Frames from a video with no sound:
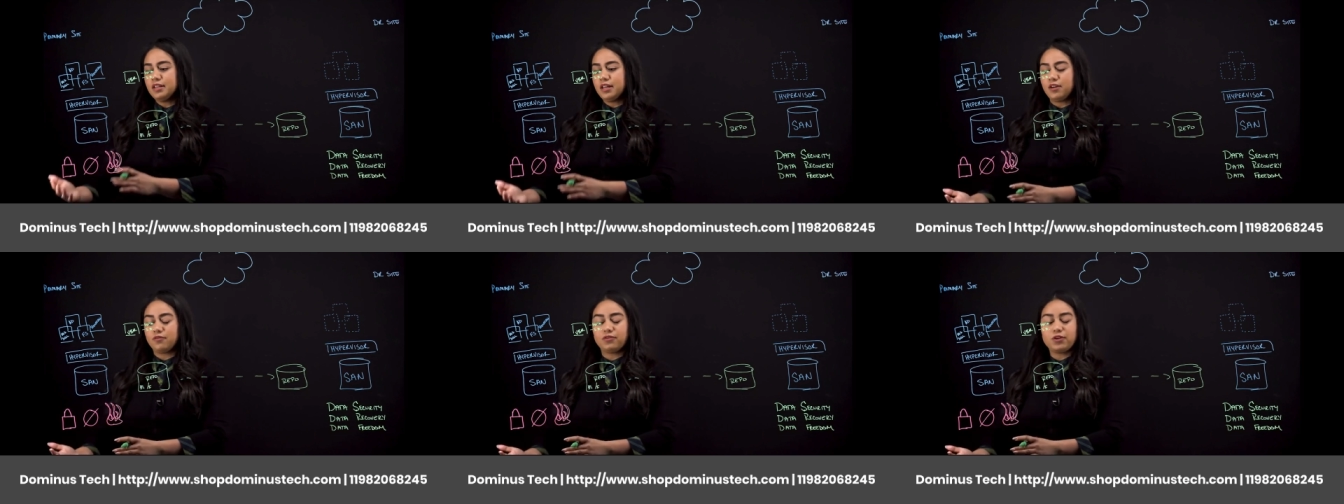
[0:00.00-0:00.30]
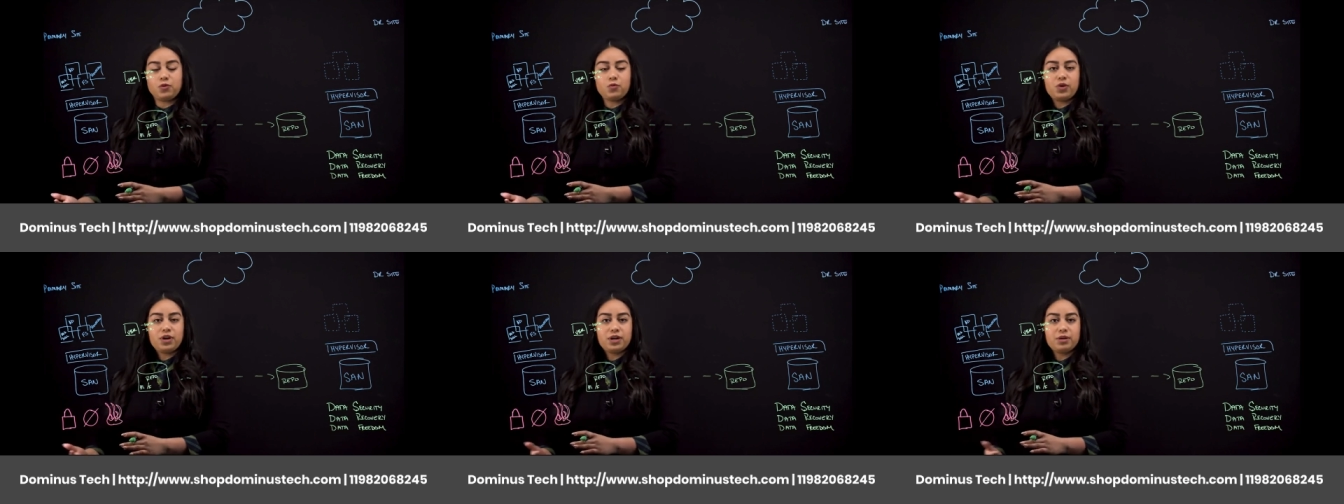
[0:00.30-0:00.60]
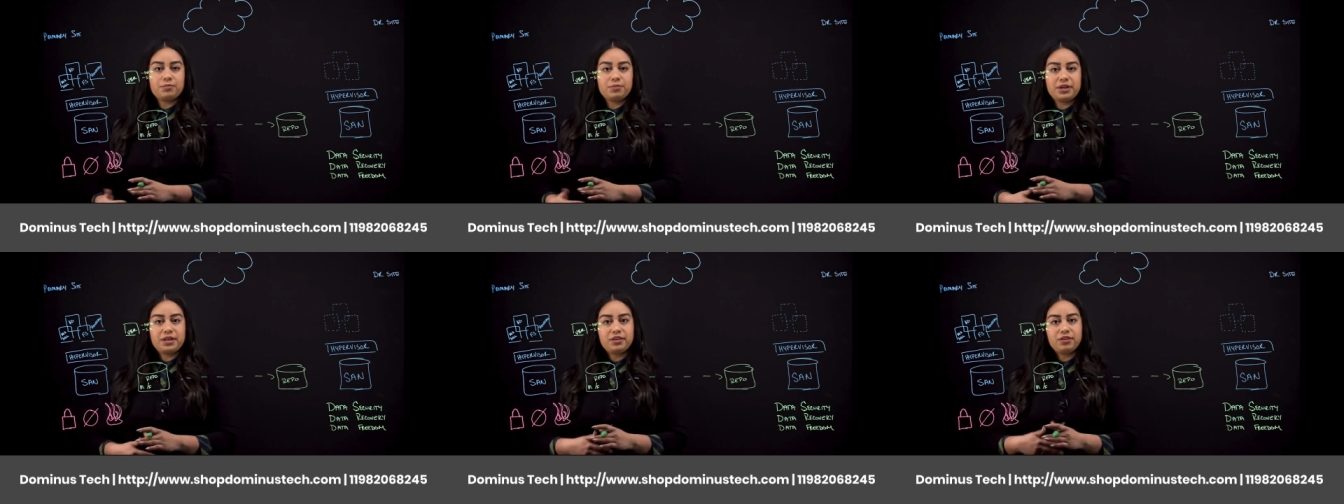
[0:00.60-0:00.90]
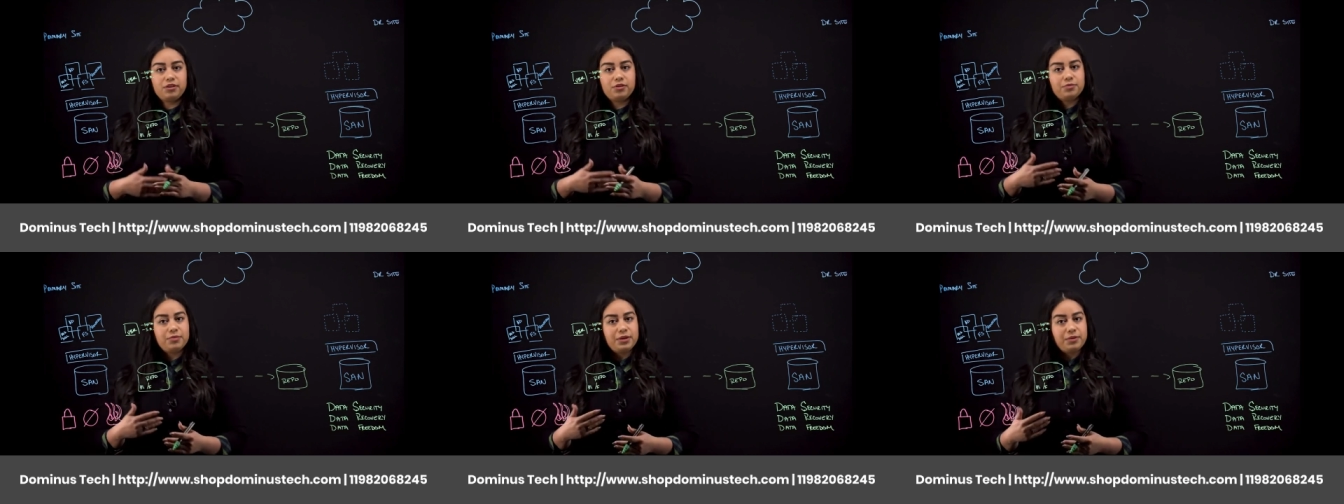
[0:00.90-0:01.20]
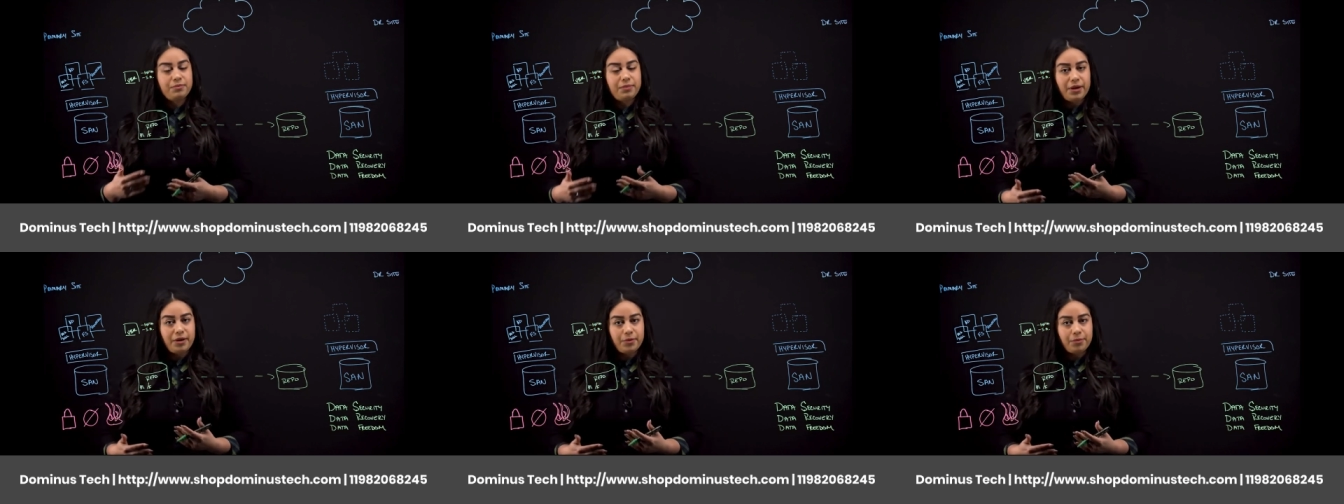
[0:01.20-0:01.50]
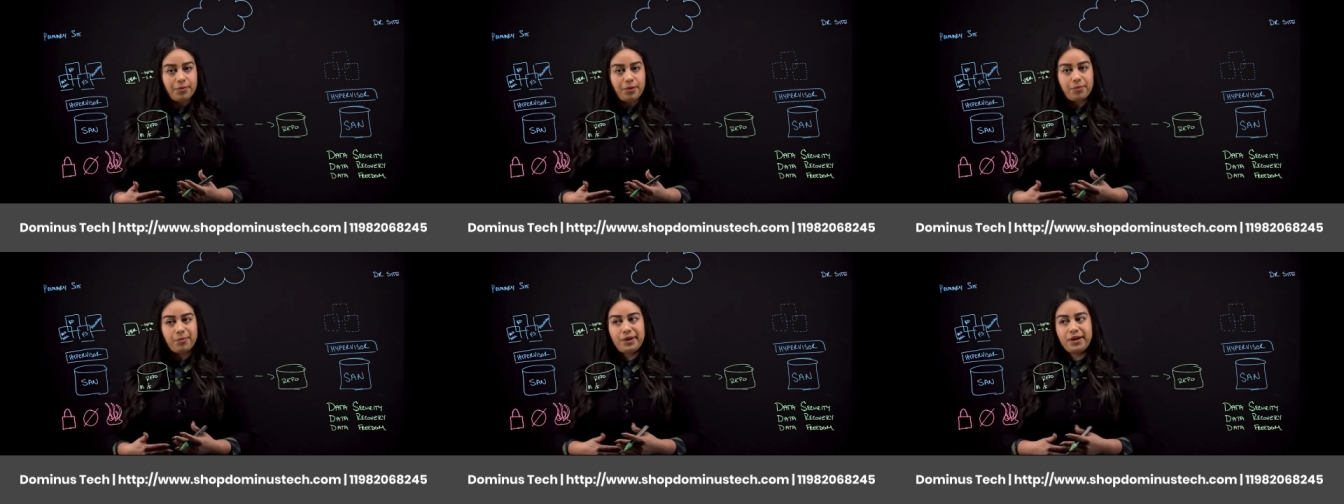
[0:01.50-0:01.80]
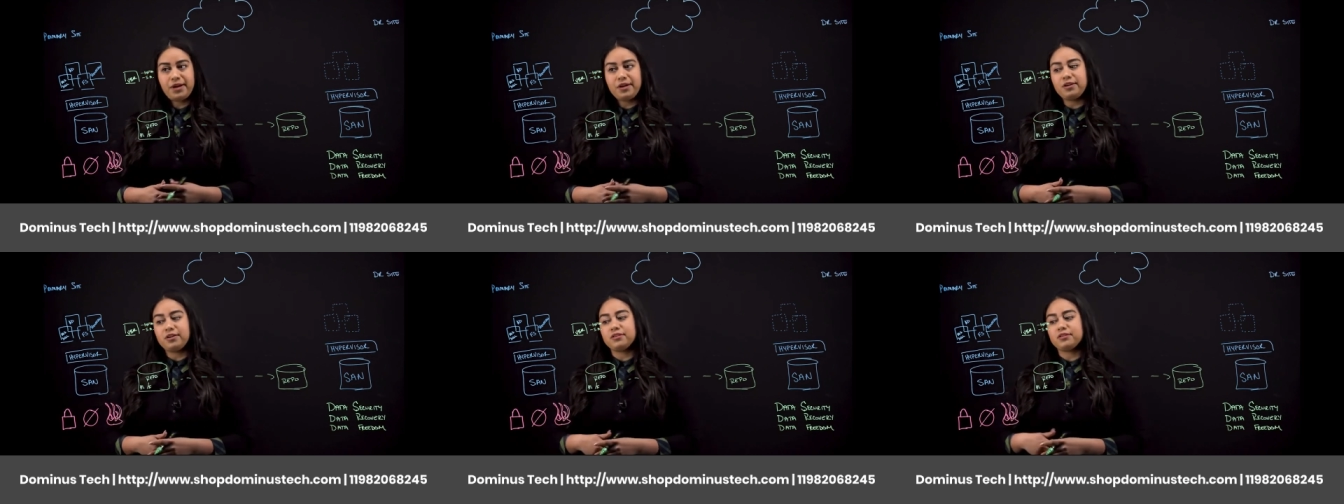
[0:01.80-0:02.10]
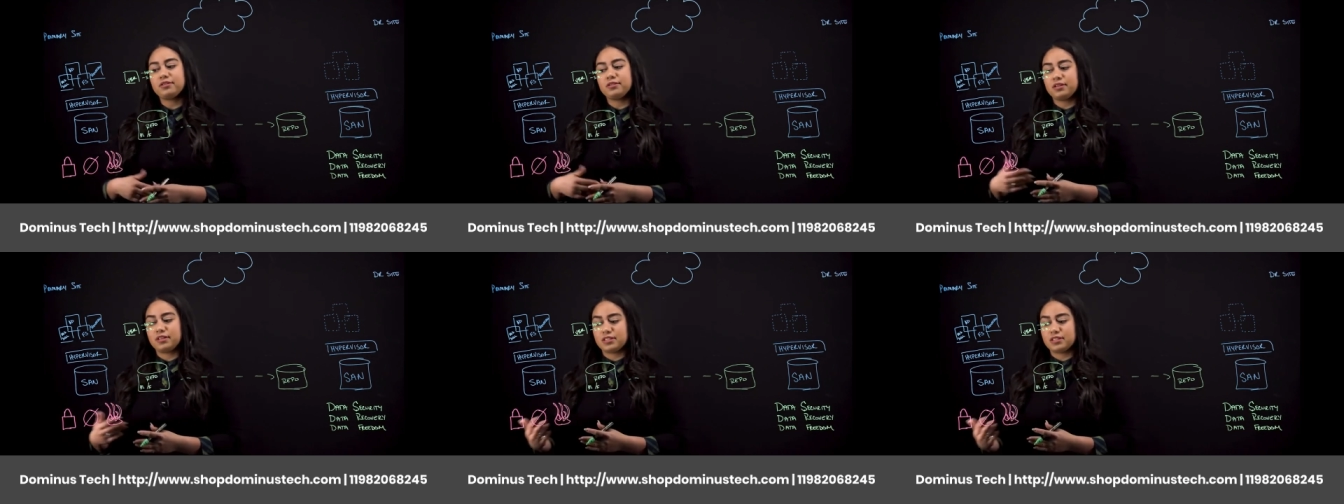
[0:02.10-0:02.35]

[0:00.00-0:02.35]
if we want to be a little bit better prepared,